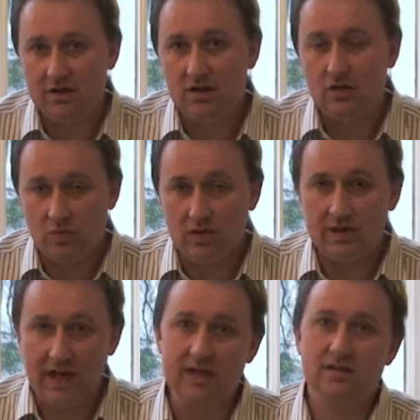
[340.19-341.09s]
you will
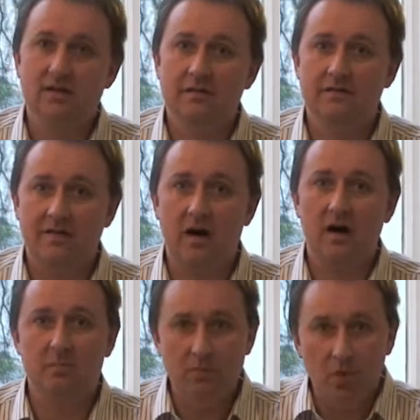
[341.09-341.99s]
get
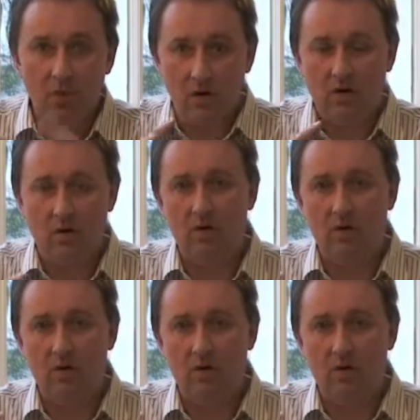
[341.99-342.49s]
far more